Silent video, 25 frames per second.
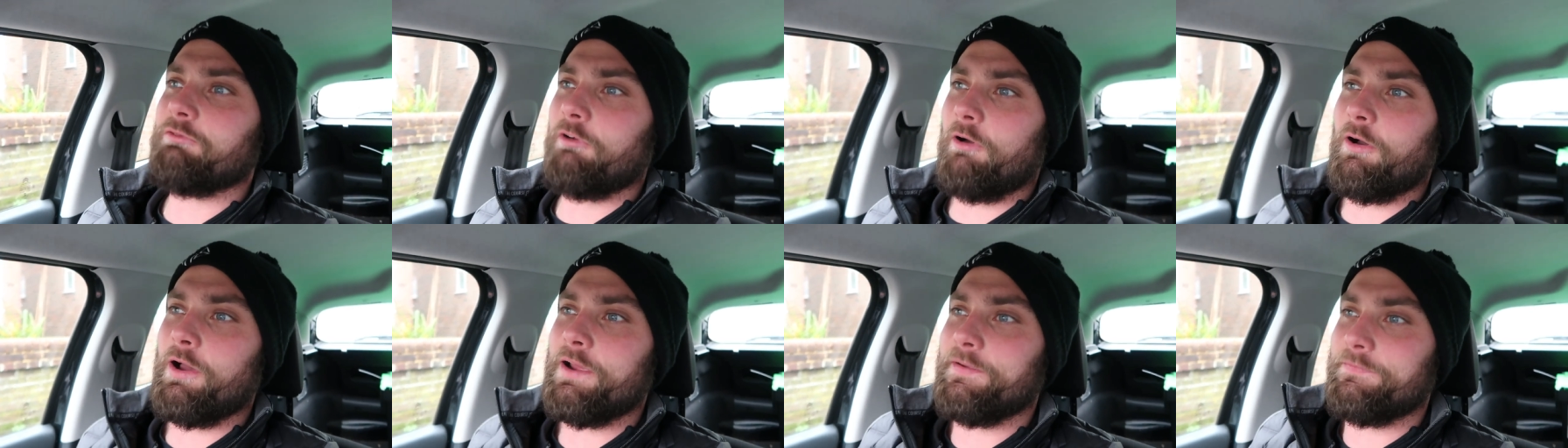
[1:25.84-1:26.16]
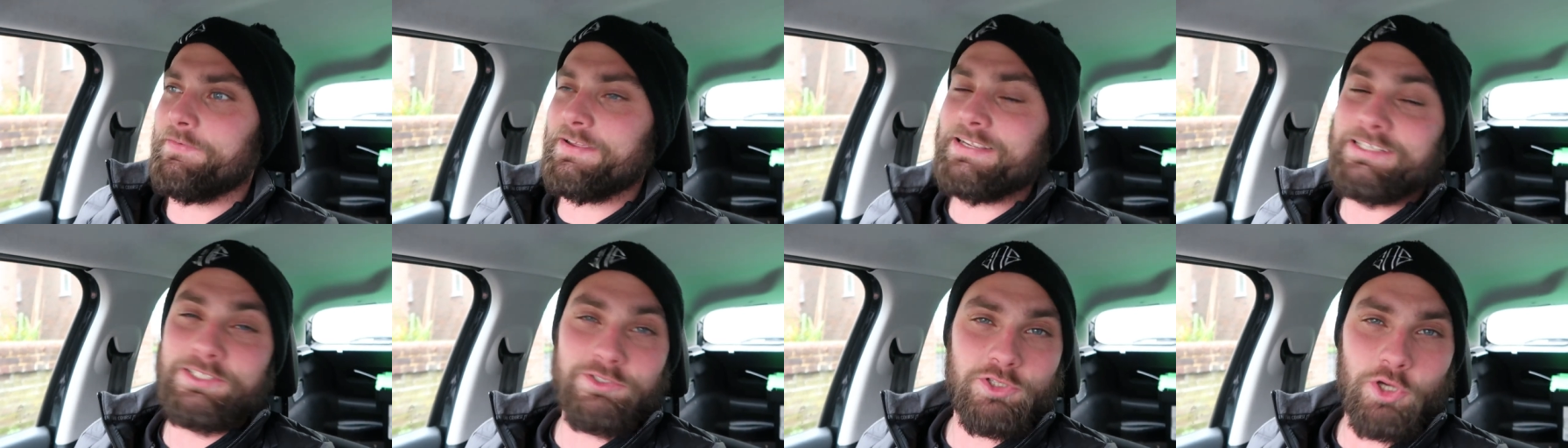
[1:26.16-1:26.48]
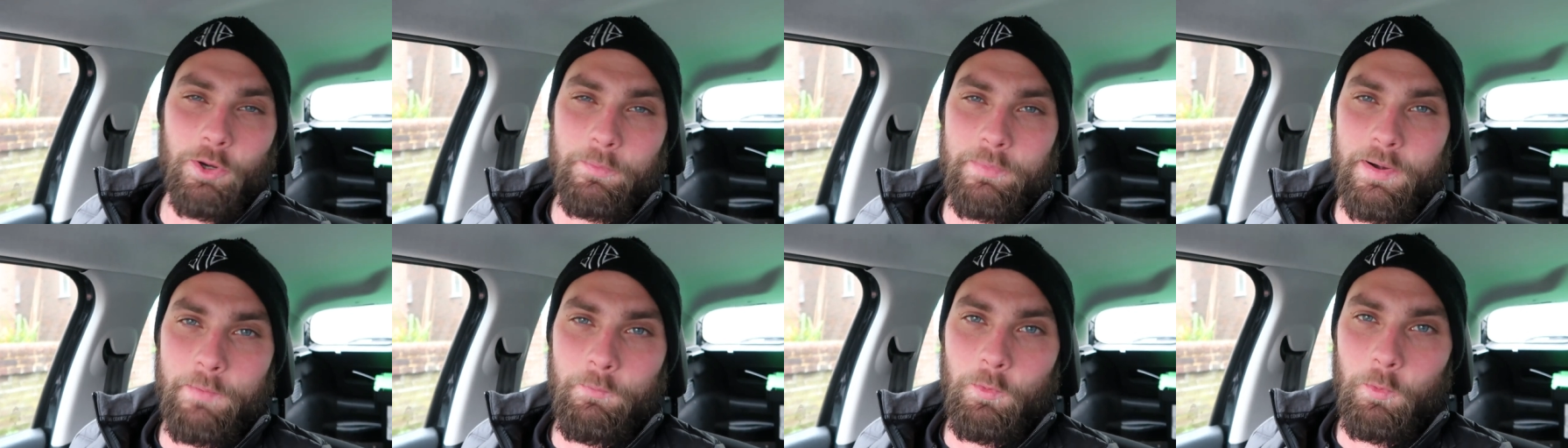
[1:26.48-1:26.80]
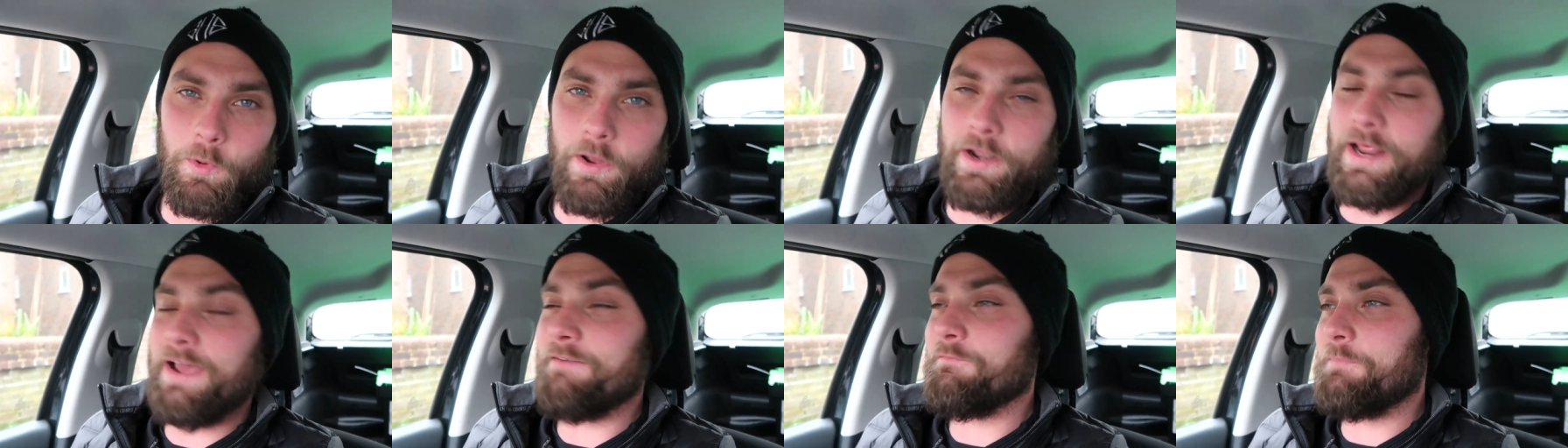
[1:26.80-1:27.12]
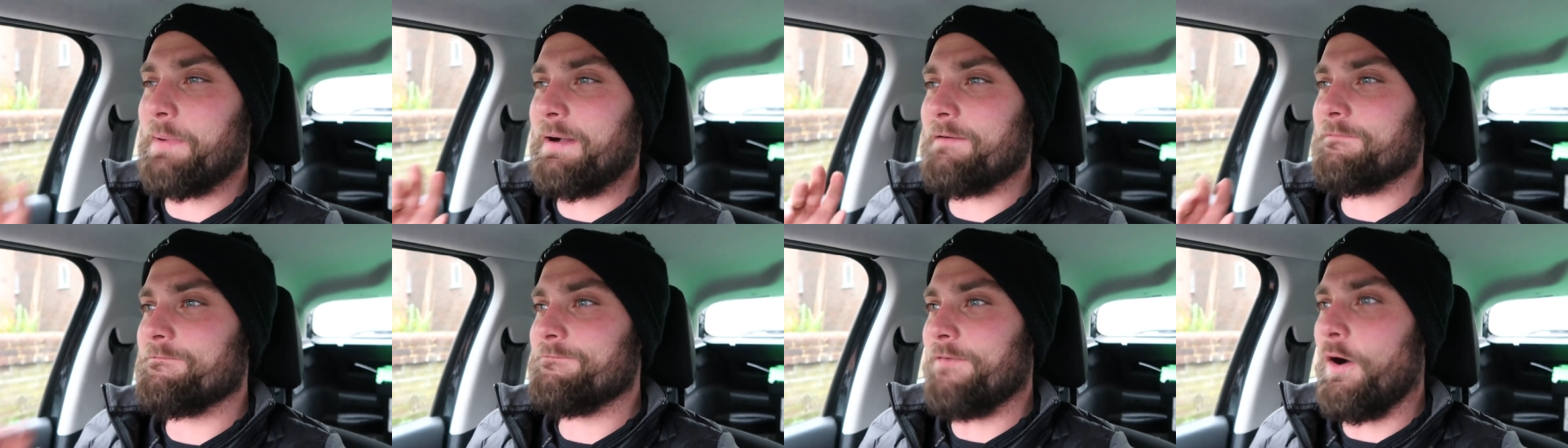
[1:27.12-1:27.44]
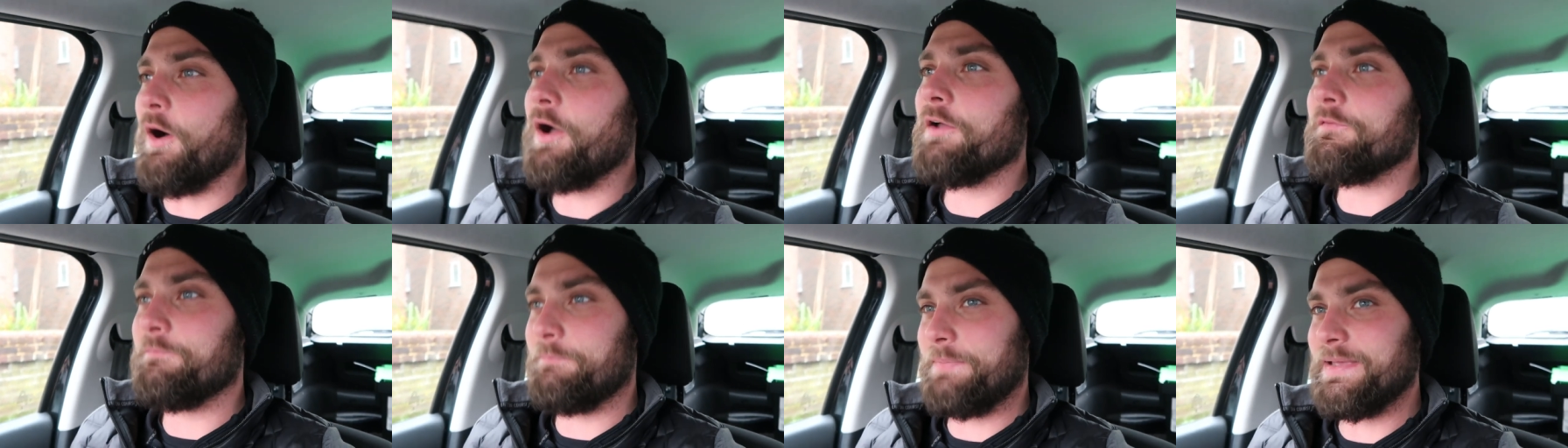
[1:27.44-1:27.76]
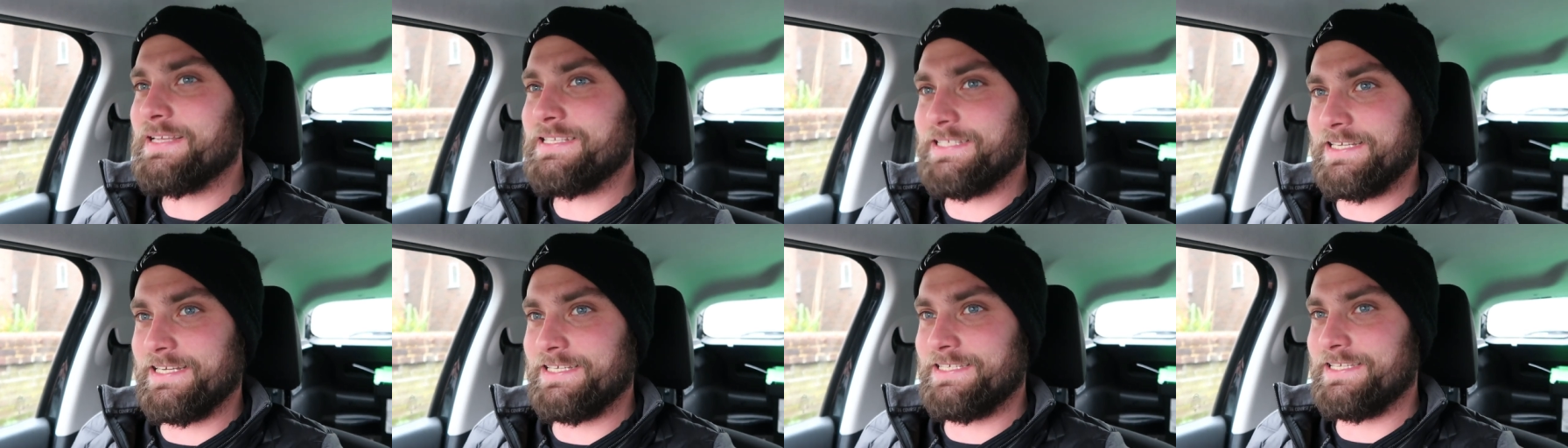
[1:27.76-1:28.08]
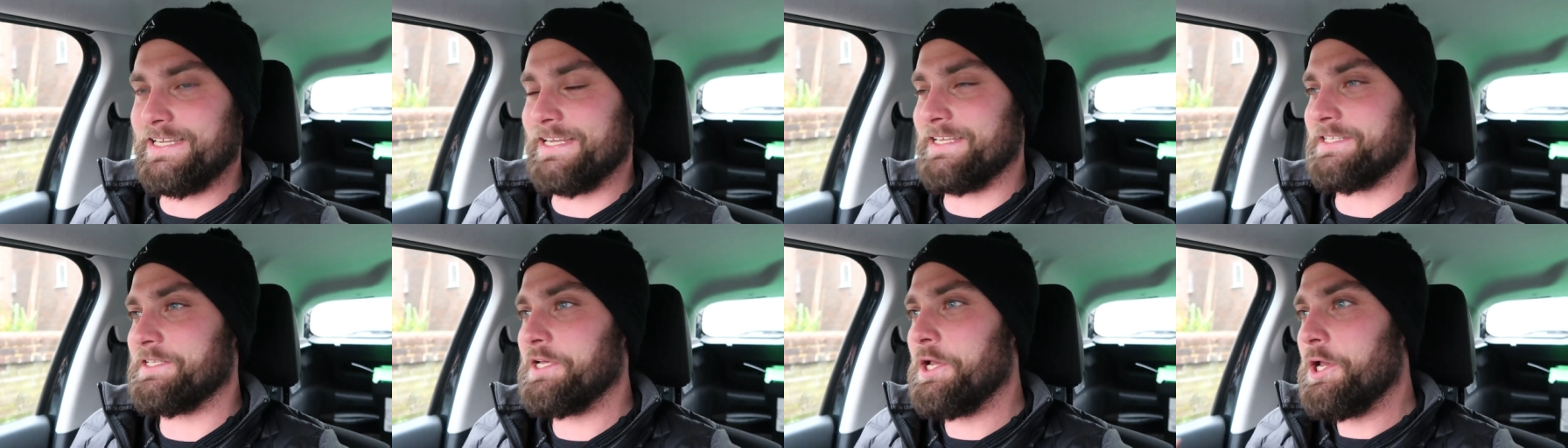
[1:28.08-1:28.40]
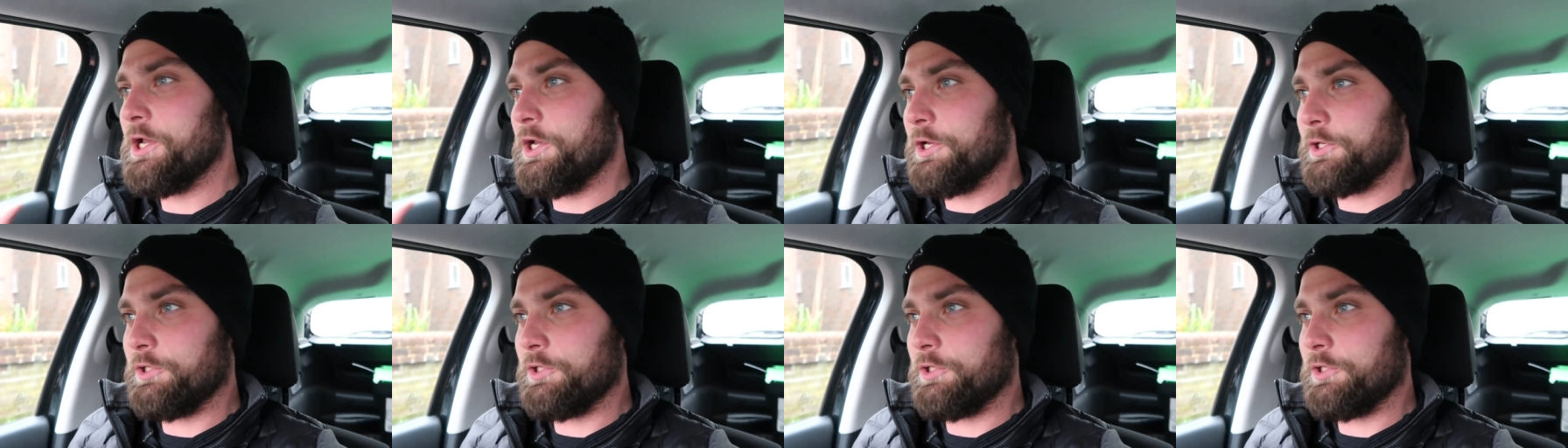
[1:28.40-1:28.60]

driving's job number one. I have about five businesses,